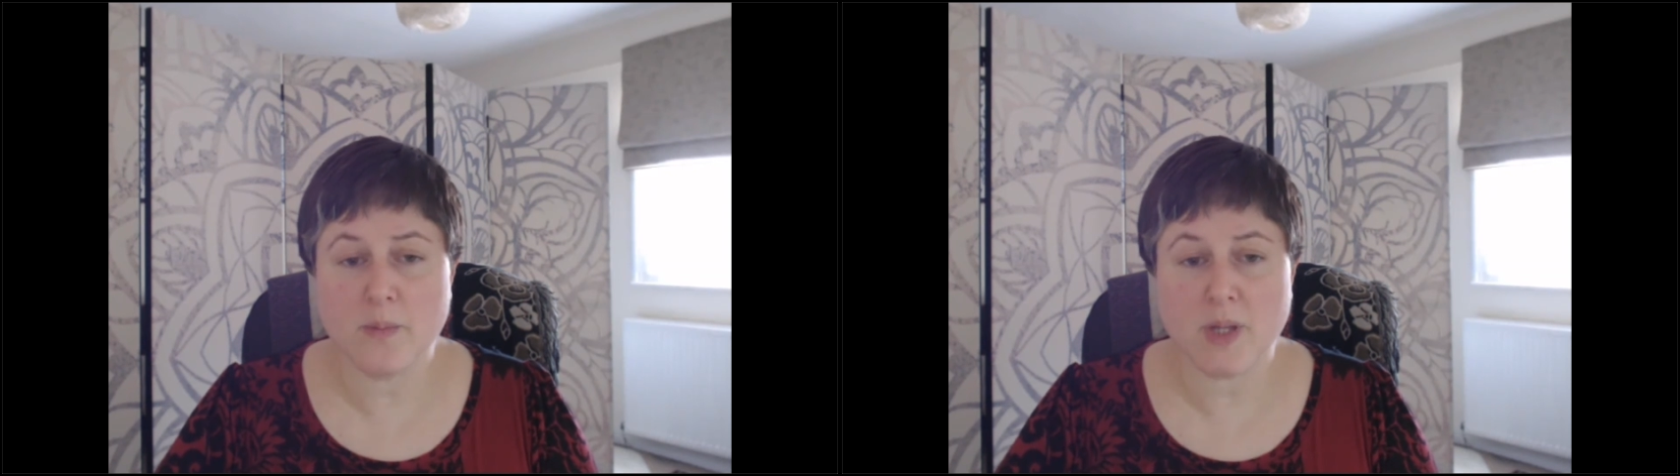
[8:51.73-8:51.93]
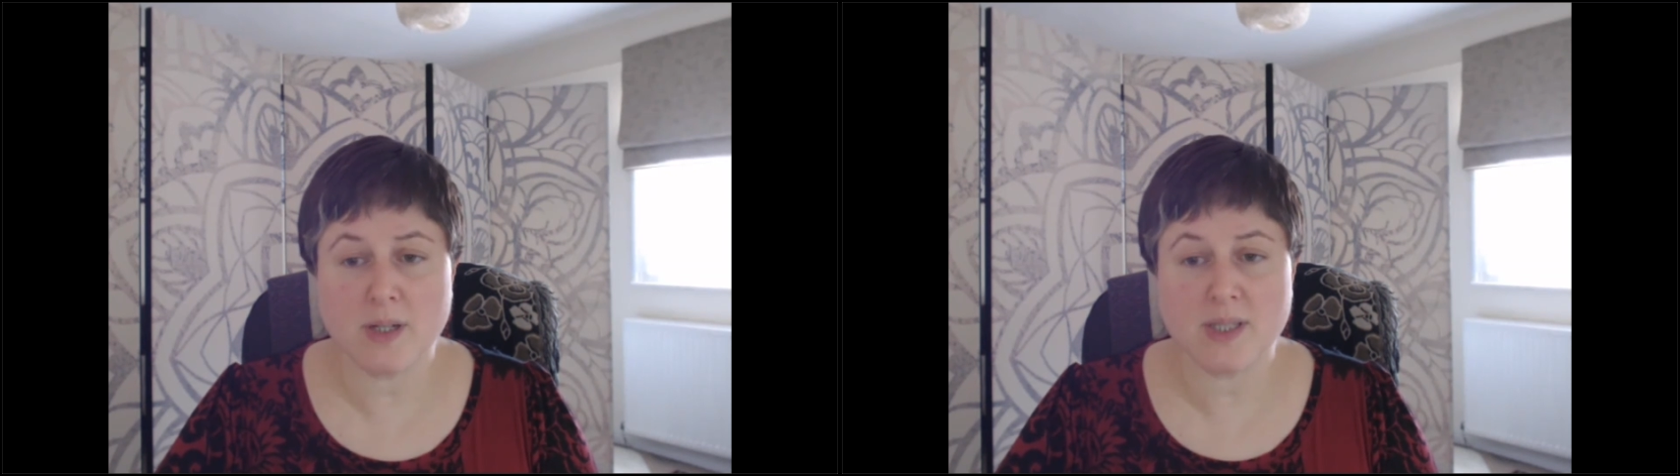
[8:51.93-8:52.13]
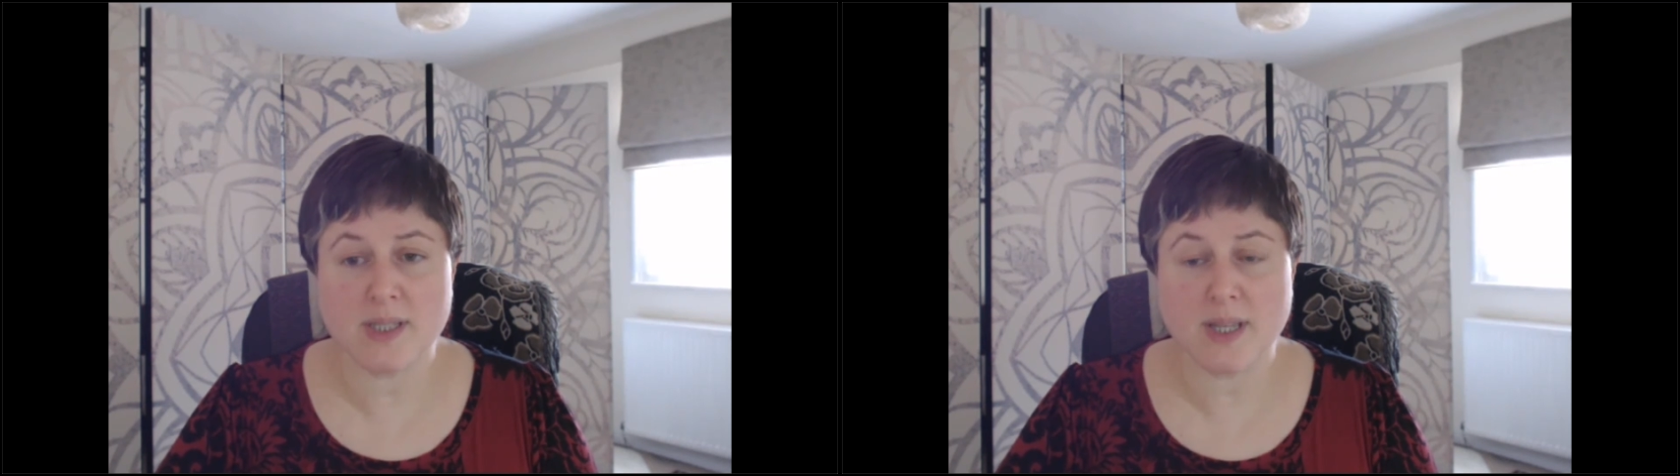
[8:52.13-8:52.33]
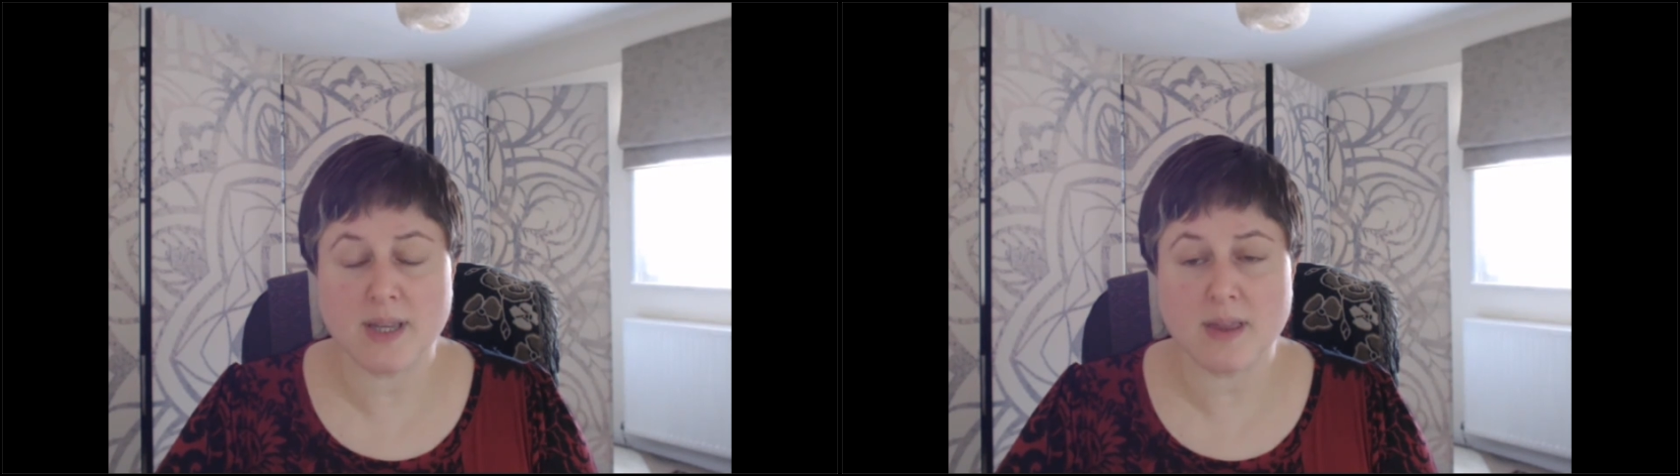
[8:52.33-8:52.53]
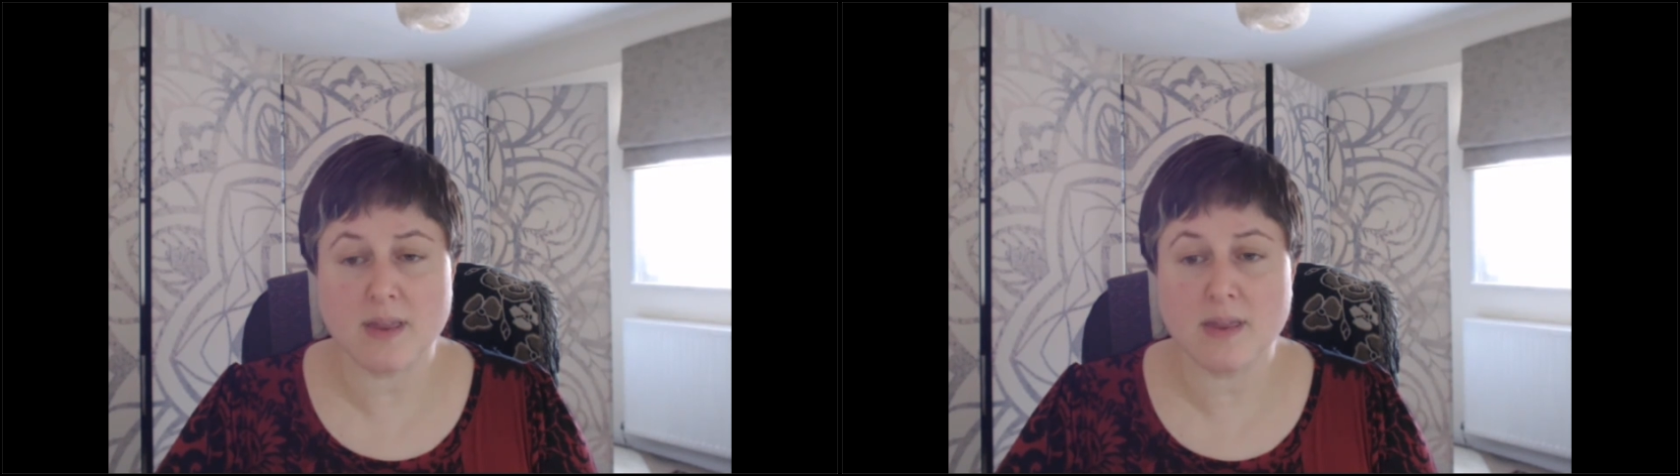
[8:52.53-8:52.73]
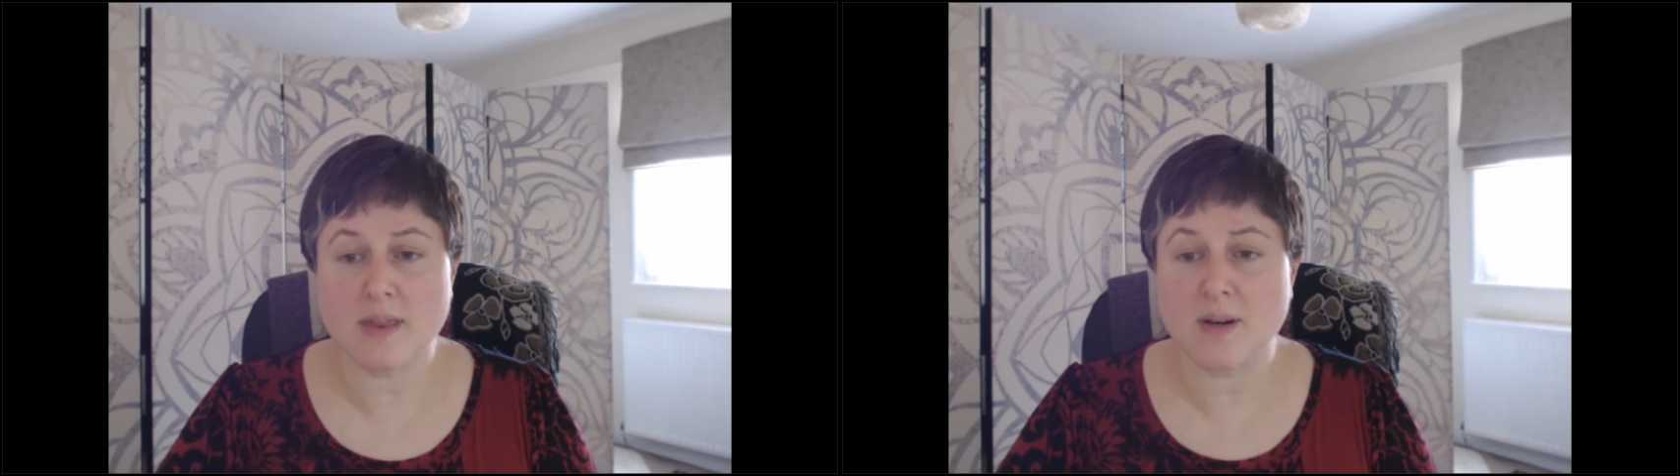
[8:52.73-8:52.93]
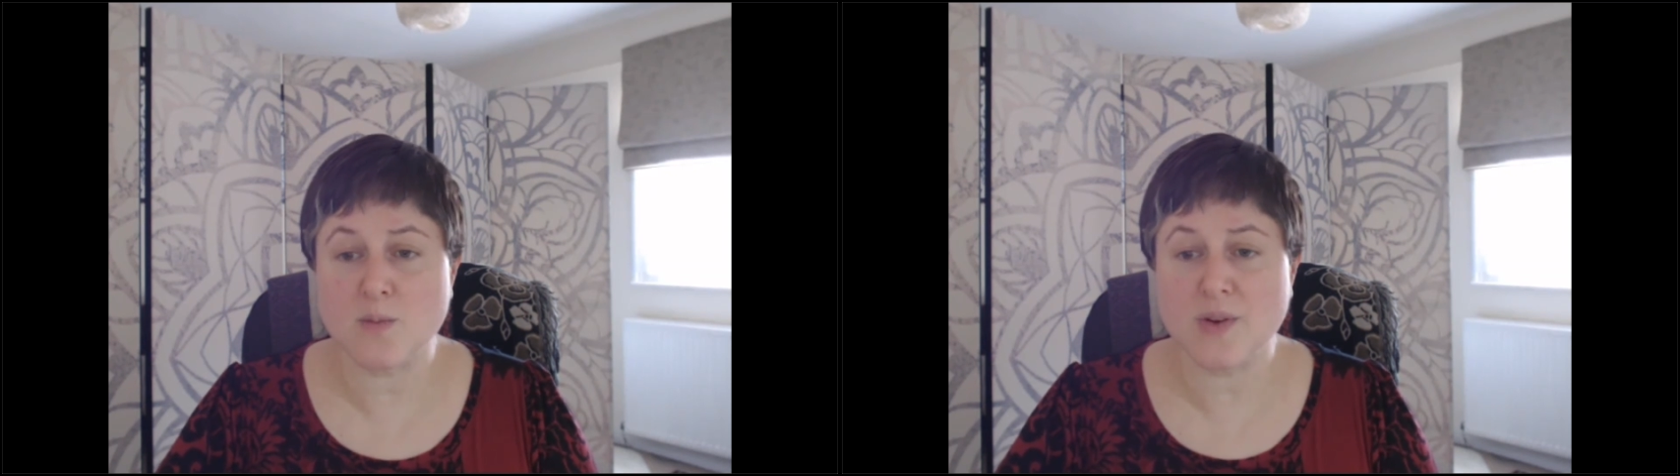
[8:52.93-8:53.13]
noticing them